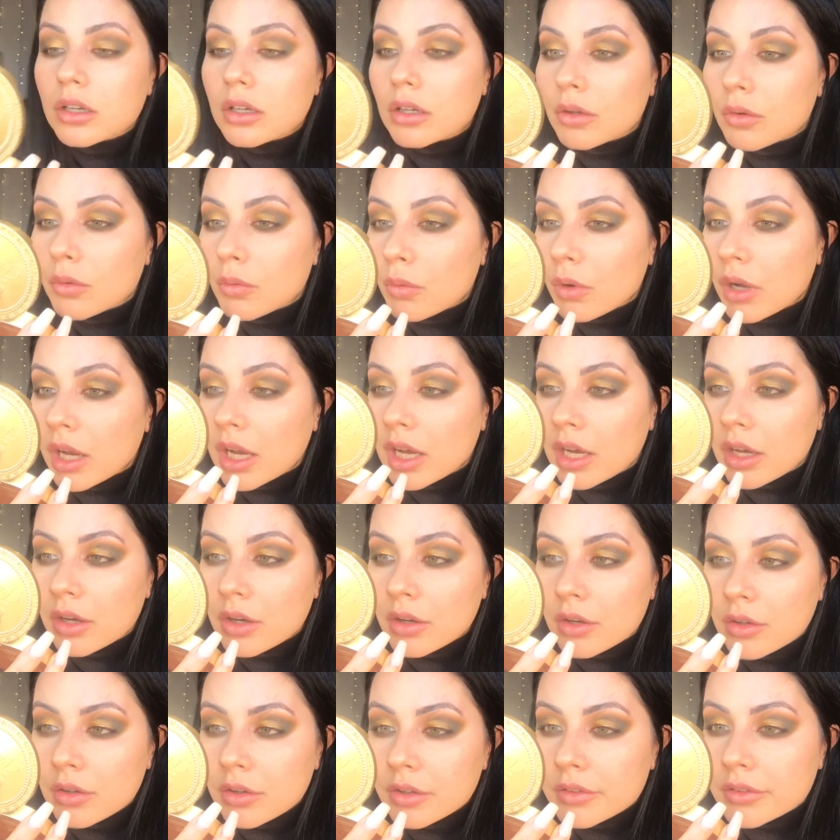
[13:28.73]

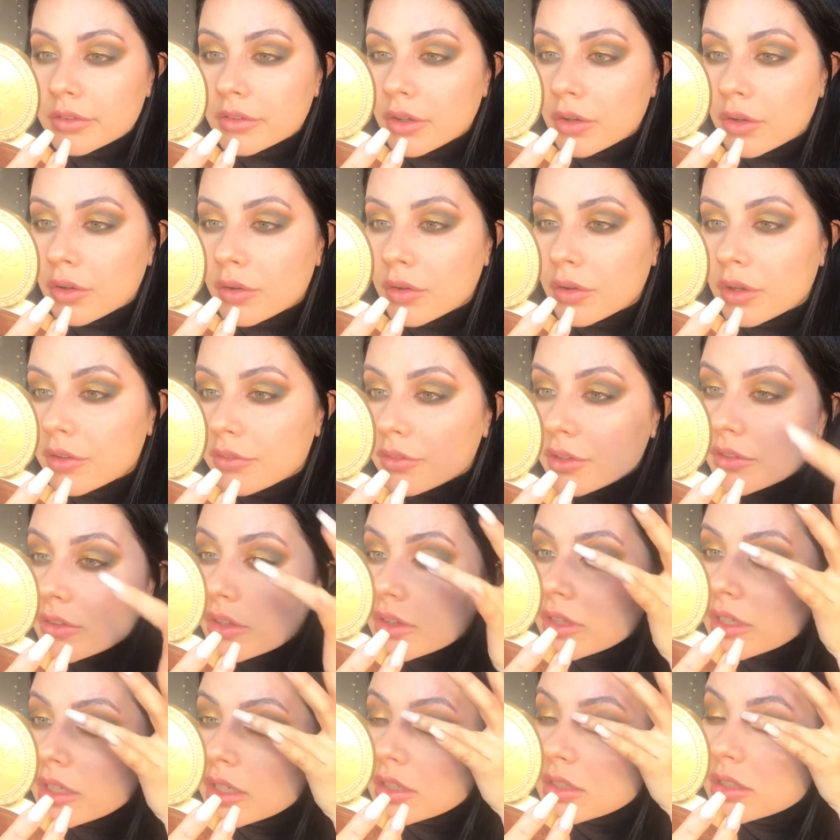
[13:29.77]
Wow. So if you see,
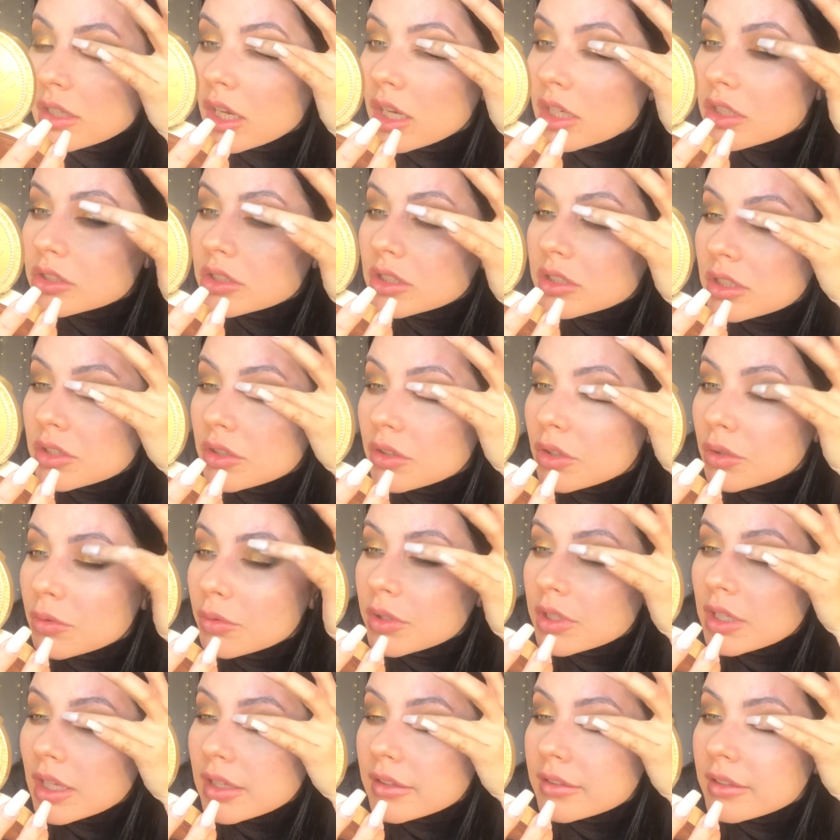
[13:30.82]
the Natasha Denona one
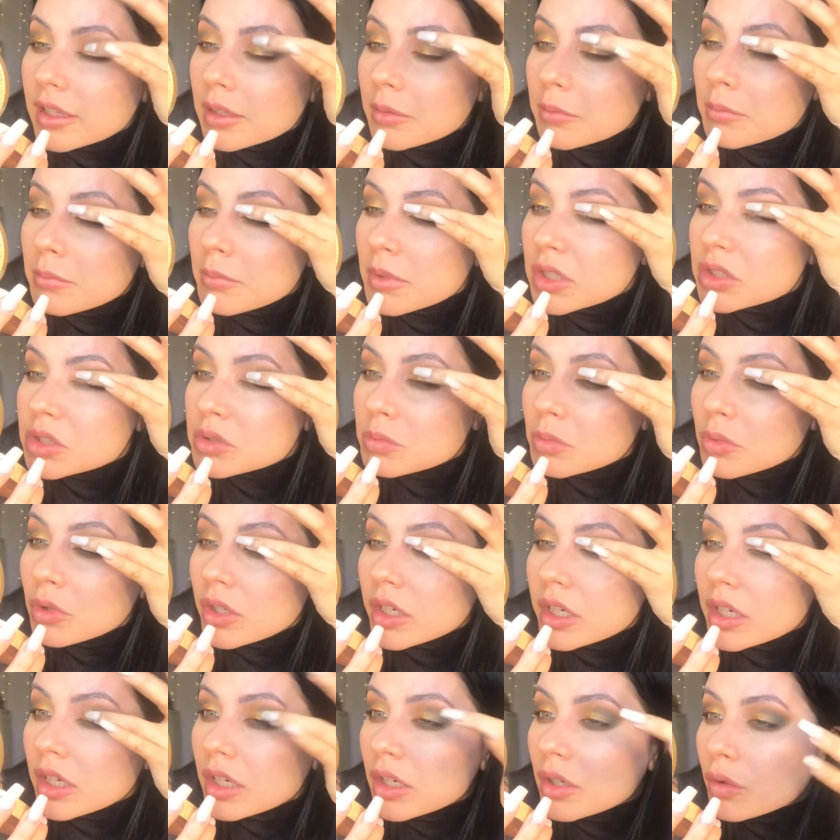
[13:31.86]
has like much
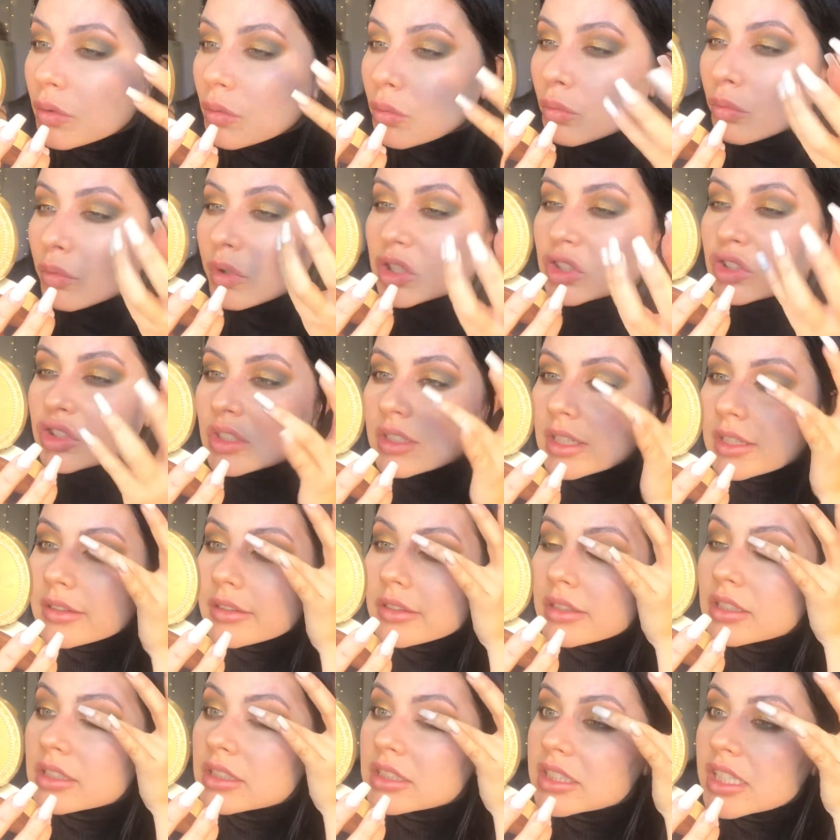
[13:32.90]
more richness
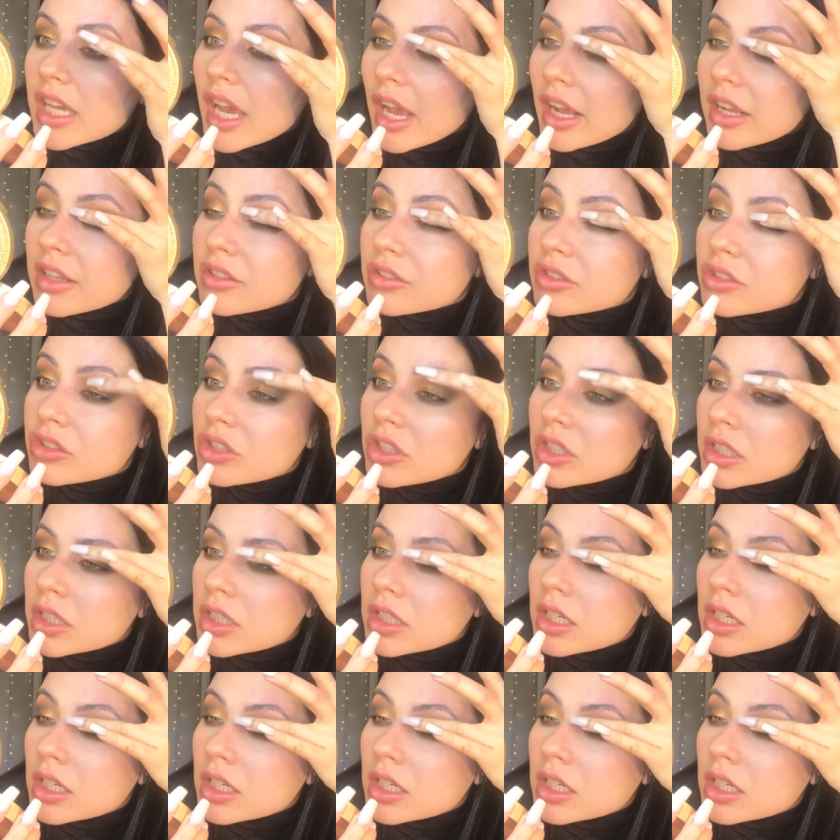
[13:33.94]
and texture.